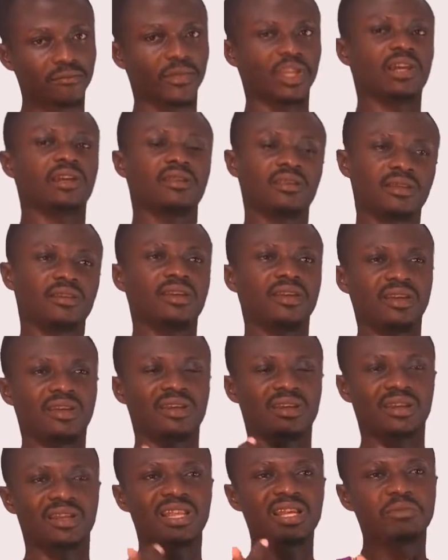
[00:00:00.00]
And
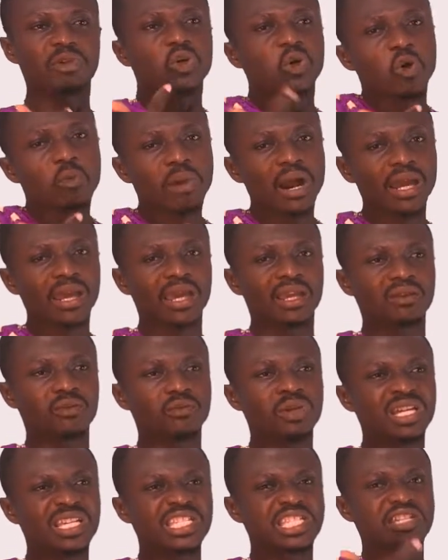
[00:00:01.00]
let me go back and
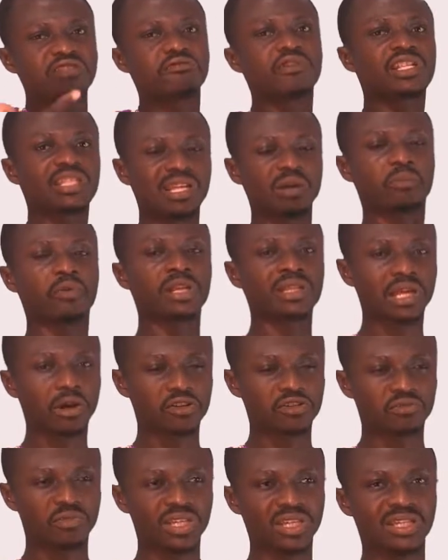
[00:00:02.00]
reiterate the point I
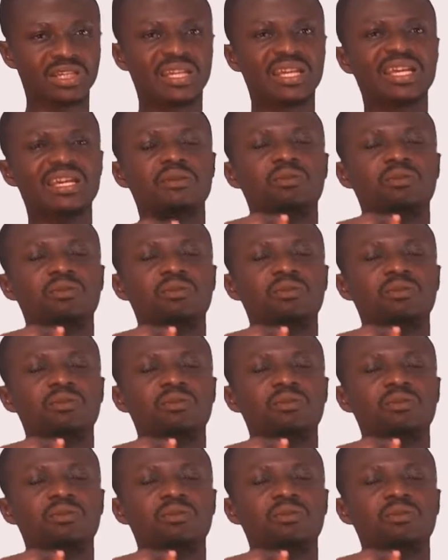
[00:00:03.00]
was making.